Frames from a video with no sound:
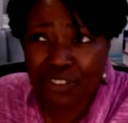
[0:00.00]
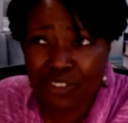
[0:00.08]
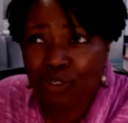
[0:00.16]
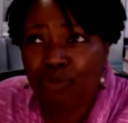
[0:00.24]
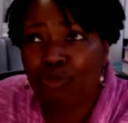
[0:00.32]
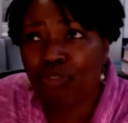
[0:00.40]

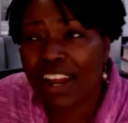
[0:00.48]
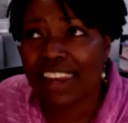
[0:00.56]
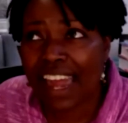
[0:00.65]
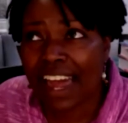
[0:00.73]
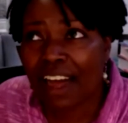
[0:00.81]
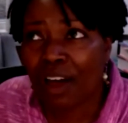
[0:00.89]
So right
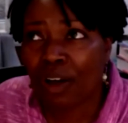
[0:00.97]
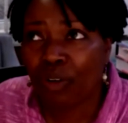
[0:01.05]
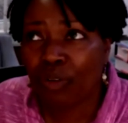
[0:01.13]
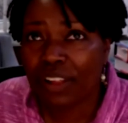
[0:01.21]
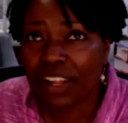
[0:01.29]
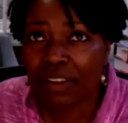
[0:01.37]

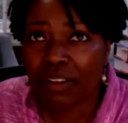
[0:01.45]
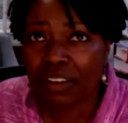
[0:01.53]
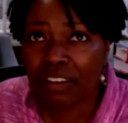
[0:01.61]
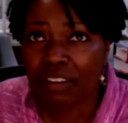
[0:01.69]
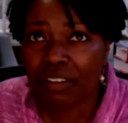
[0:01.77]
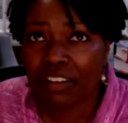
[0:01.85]
now, like,
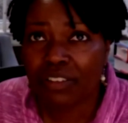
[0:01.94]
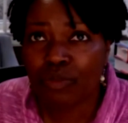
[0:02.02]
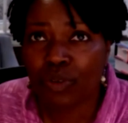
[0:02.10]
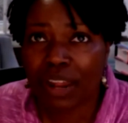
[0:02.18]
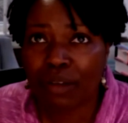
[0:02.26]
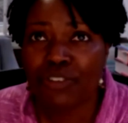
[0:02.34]

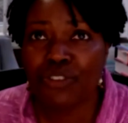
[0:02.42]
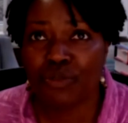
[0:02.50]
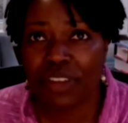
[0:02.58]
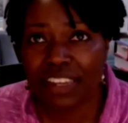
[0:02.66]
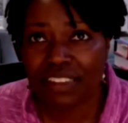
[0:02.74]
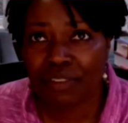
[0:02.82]
what I was
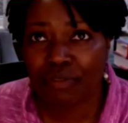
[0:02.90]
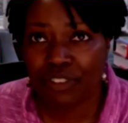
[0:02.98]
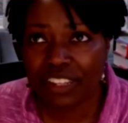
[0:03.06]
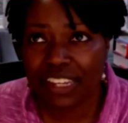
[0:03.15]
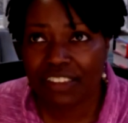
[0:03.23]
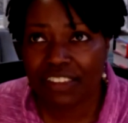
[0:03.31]
doing as a
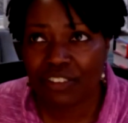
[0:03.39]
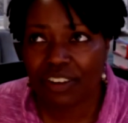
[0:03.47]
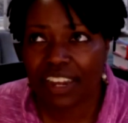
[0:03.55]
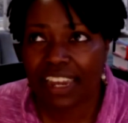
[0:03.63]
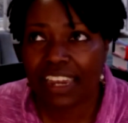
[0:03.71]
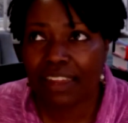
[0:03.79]

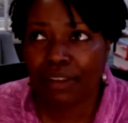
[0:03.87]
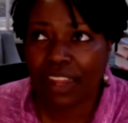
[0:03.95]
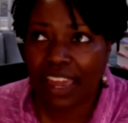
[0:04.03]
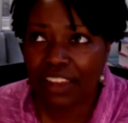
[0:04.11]
freelancer and